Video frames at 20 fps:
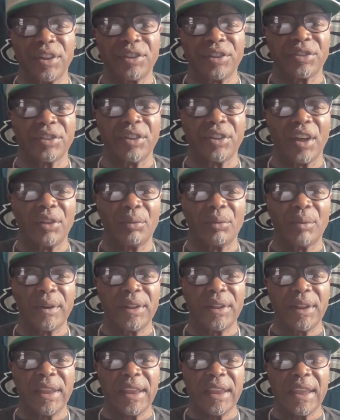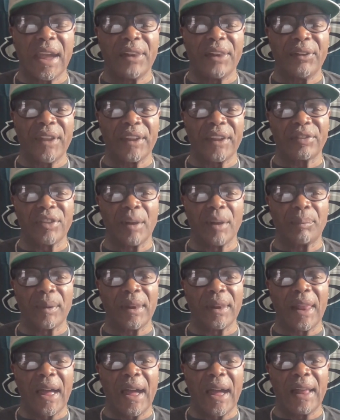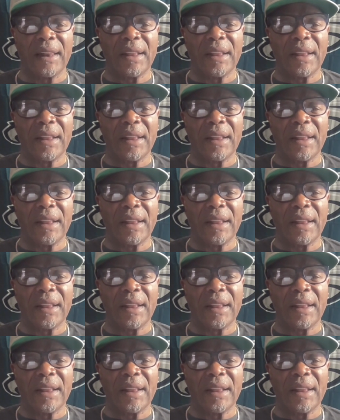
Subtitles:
He's another one. He got nicked up a lot.